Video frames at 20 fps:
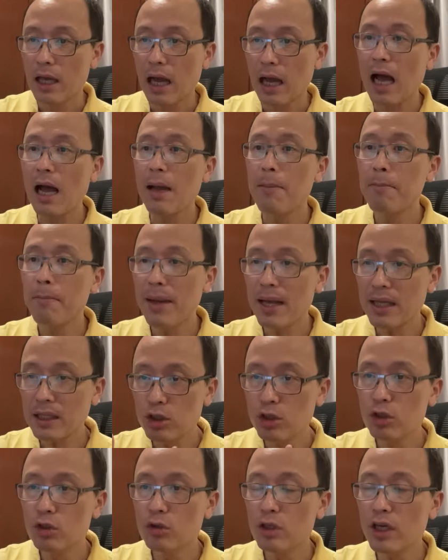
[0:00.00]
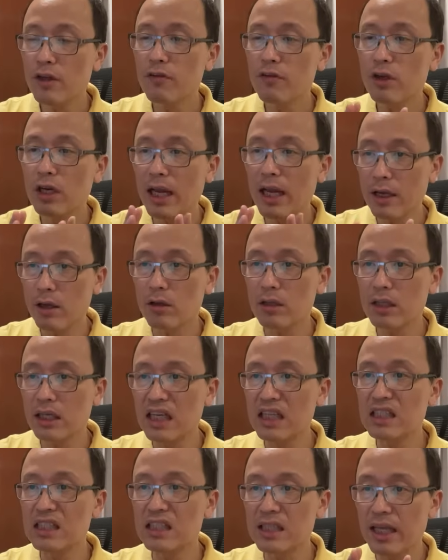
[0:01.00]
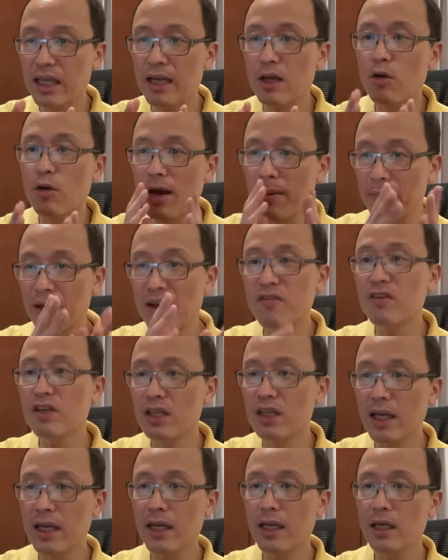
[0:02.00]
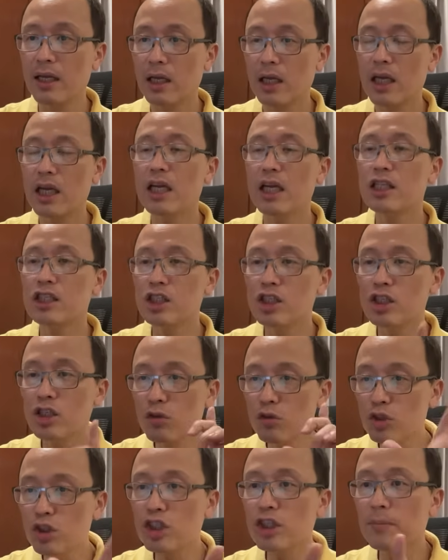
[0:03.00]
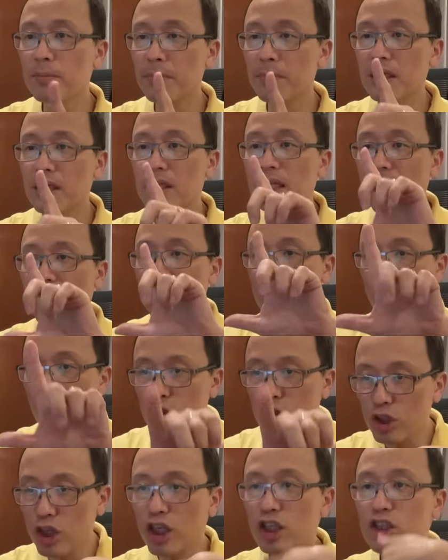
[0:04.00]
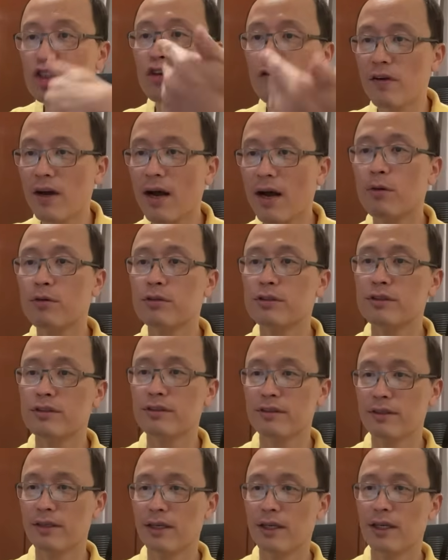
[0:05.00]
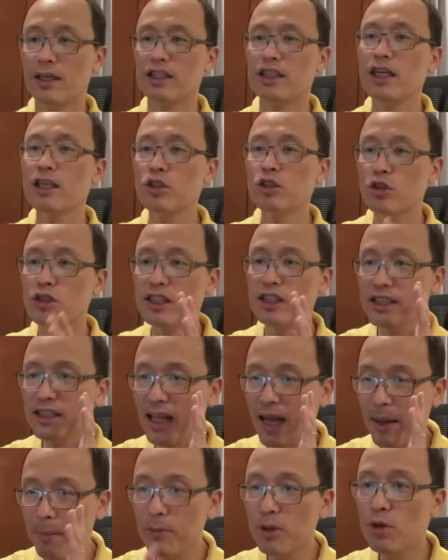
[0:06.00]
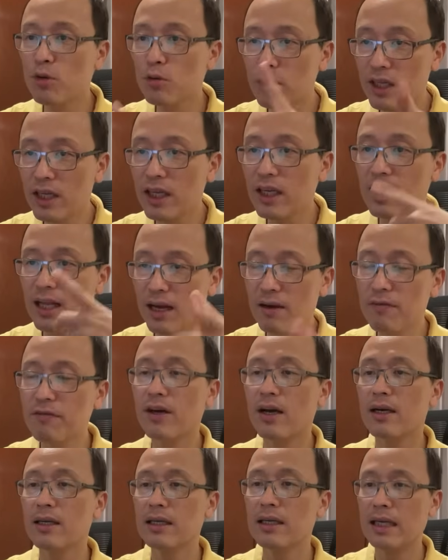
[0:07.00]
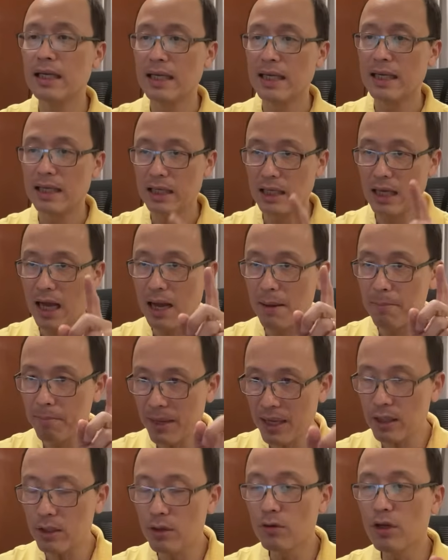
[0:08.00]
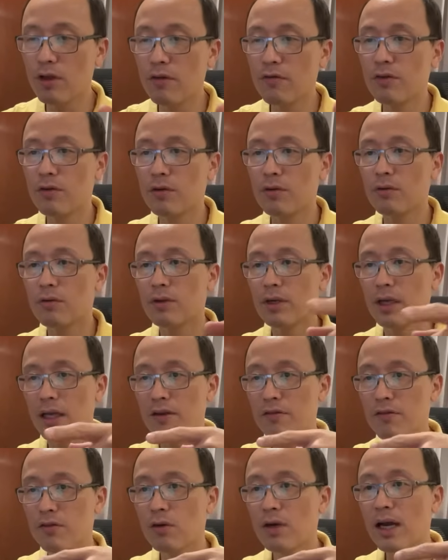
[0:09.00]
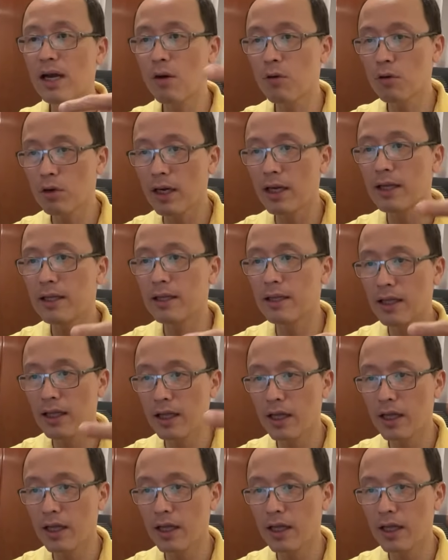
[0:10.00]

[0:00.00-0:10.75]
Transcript: I bet you if you let your kids take Grab every day, it's still cheaper than your change of house. Just your stamp duty enough. I bet you if you calculate